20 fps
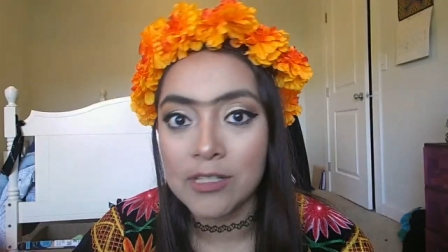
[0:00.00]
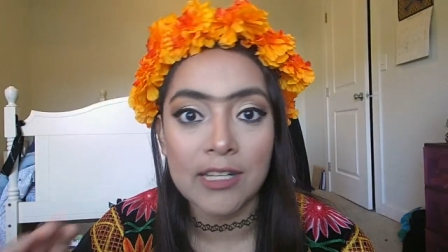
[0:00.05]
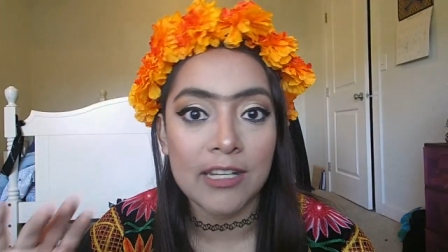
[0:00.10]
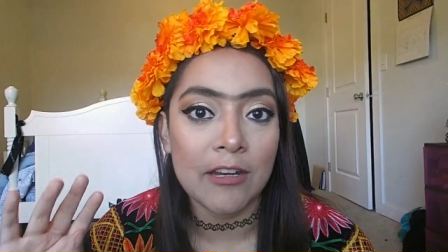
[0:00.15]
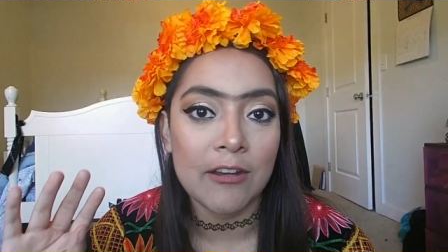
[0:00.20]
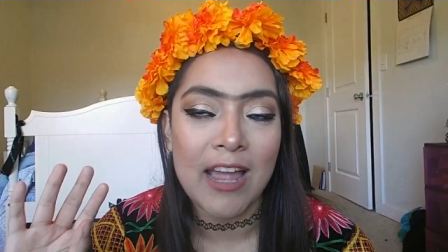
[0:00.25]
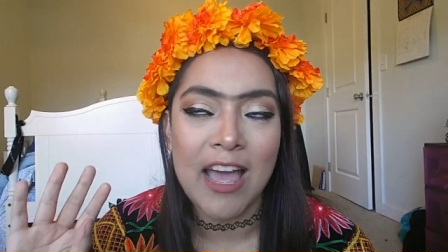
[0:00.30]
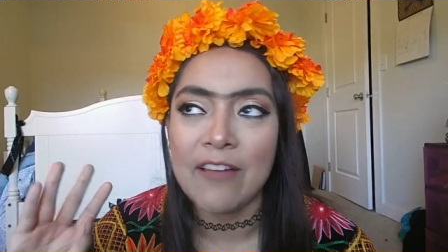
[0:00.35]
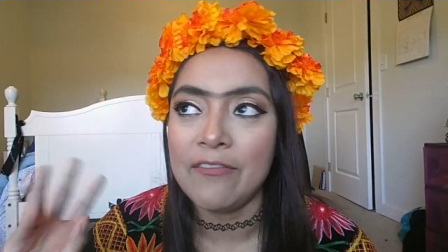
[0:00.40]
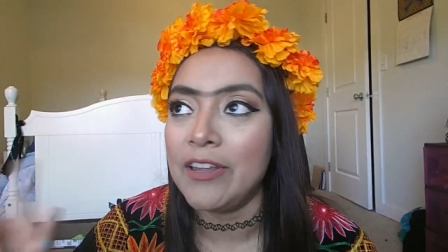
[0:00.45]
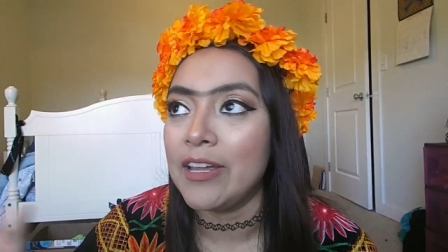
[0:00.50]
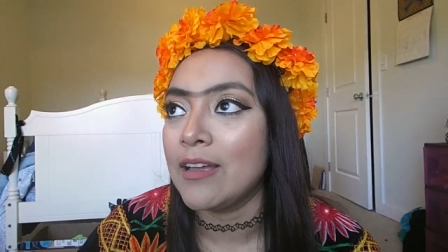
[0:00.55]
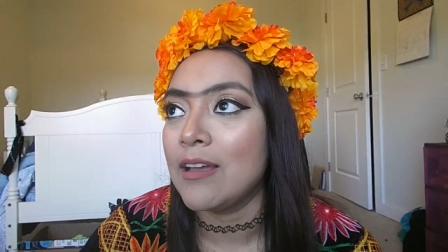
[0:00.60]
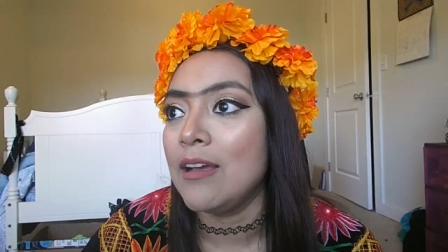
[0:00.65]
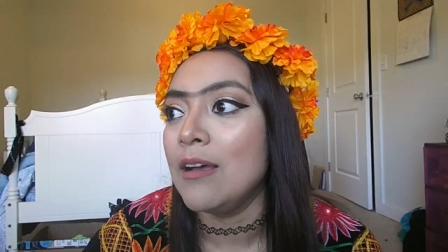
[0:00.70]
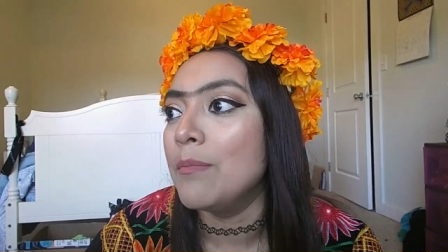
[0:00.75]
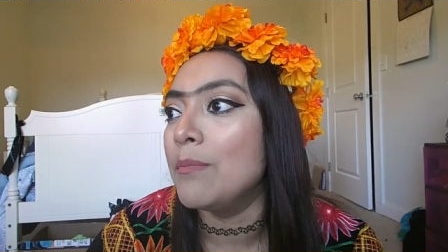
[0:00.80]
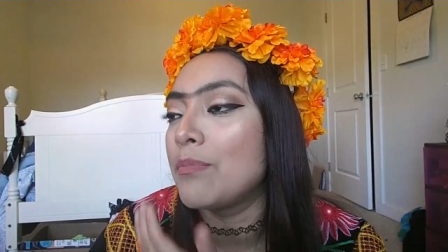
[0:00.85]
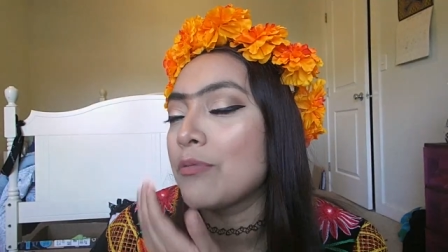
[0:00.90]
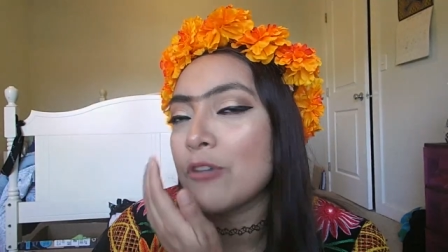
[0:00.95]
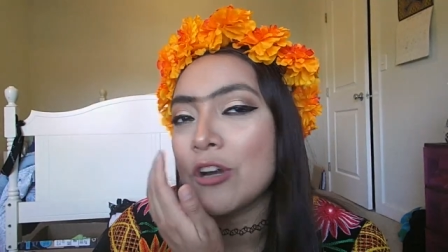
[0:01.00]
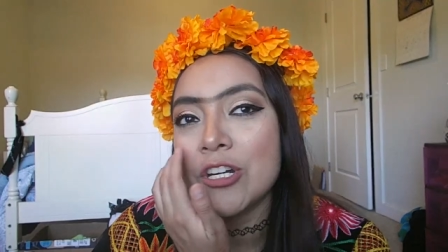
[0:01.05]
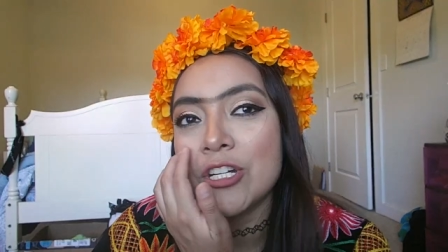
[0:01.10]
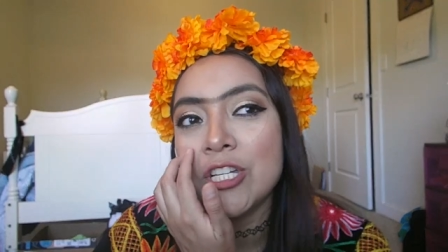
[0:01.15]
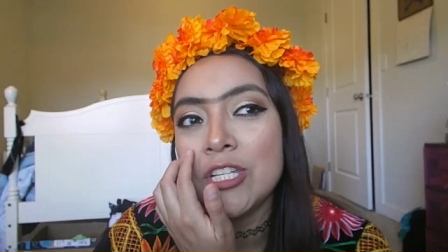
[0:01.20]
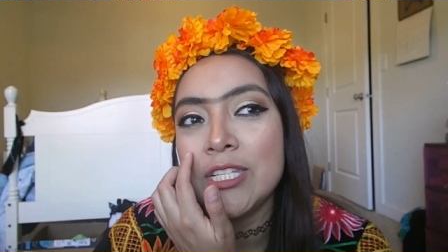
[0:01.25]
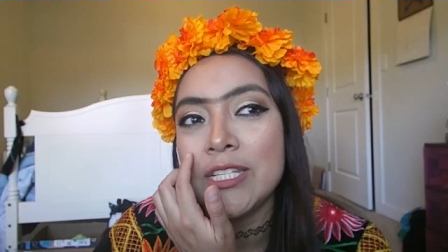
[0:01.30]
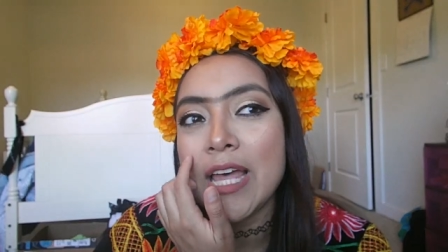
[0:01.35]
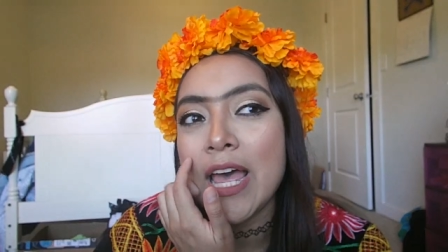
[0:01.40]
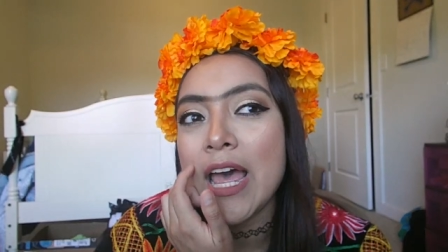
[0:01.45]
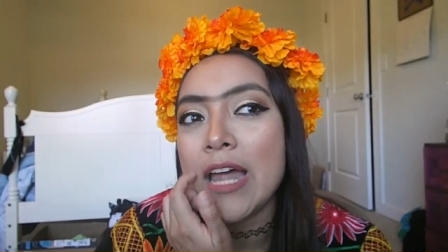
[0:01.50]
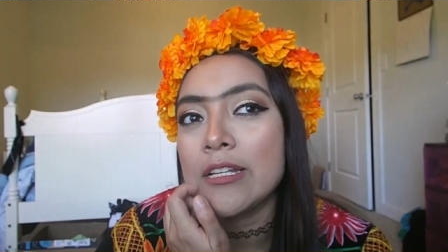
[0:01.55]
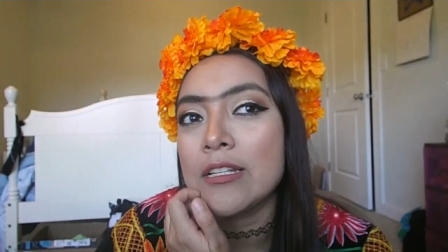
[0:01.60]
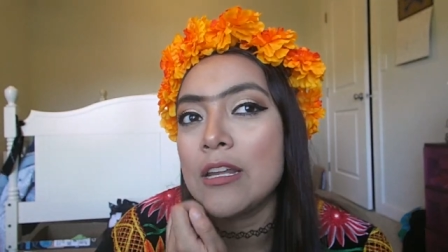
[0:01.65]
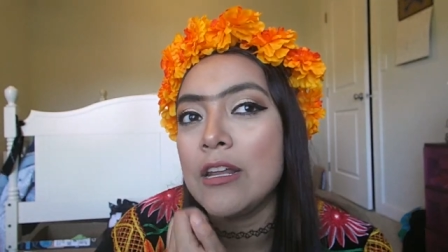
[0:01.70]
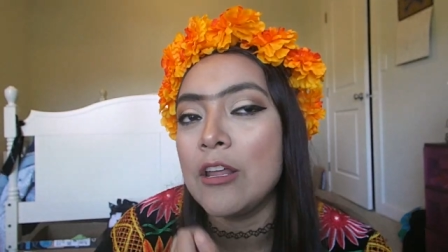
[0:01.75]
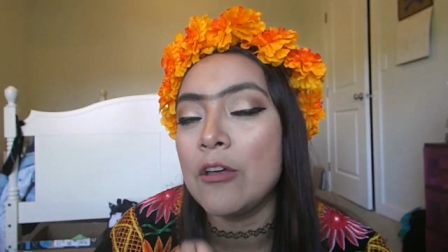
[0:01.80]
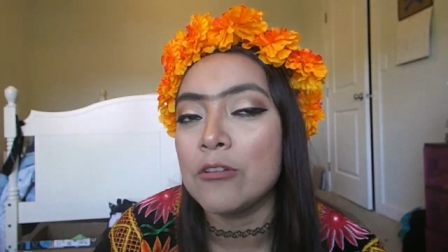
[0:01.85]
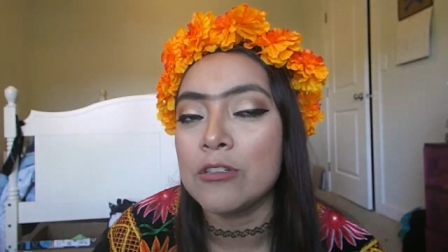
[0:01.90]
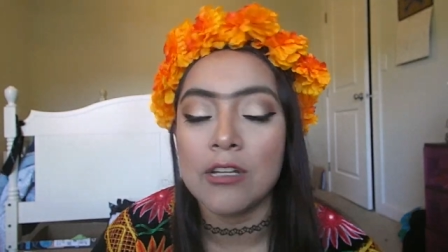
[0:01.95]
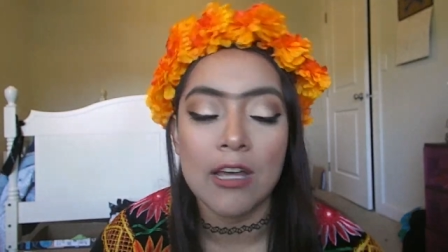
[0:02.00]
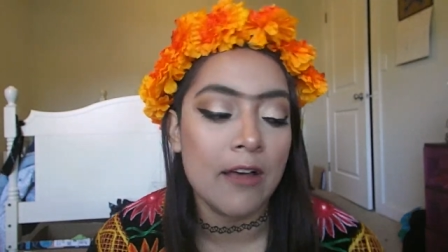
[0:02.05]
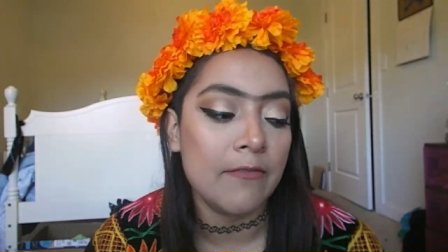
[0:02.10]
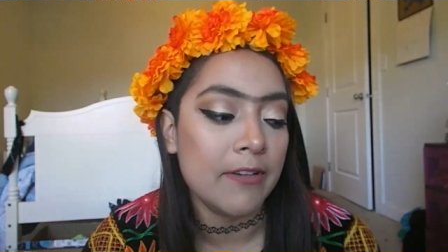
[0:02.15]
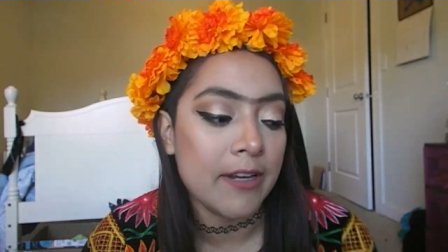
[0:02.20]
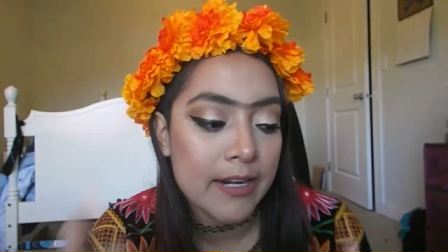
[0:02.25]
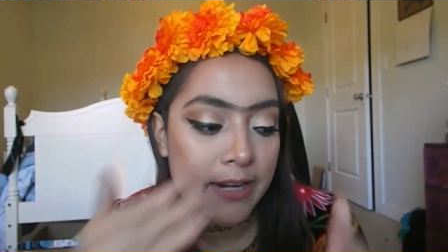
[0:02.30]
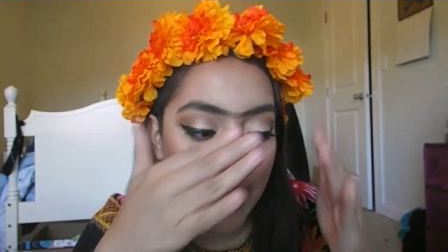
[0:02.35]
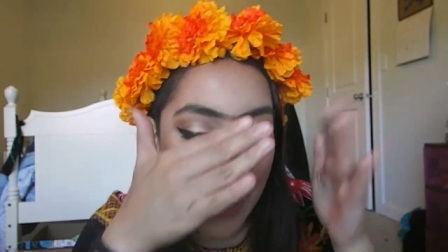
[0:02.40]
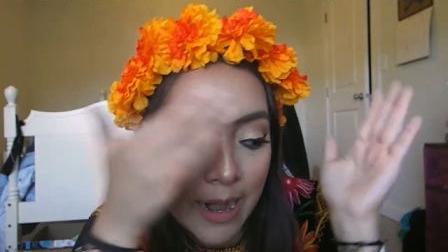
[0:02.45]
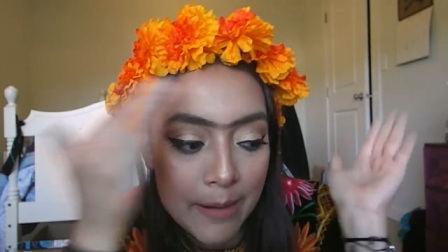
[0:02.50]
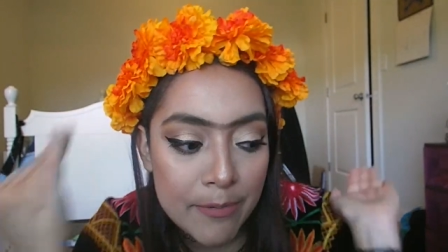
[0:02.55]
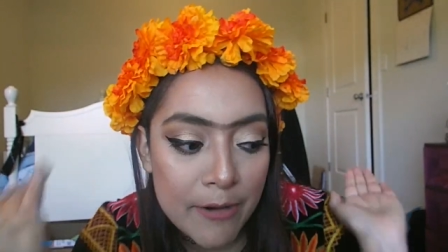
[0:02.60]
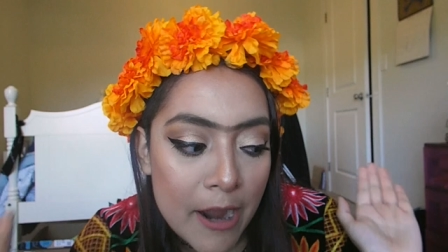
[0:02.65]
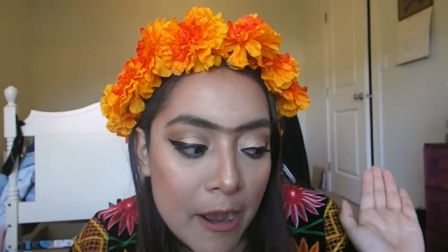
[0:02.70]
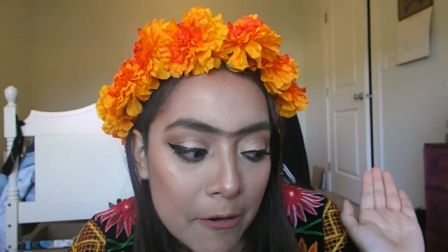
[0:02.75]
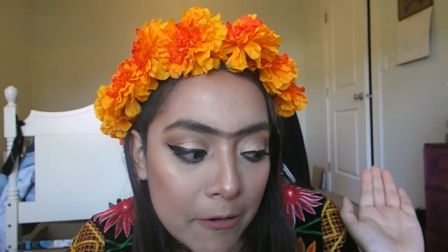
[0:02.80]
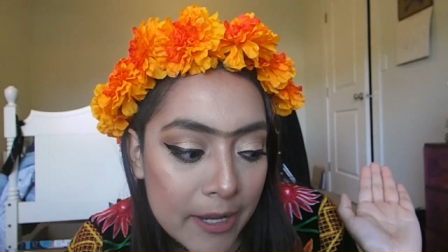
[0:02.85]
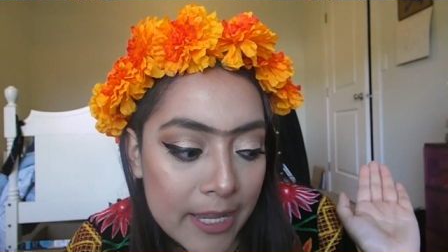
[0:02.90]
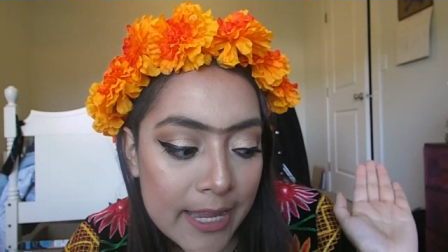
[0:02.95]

So they have like a brush set and they also have like an eyebrow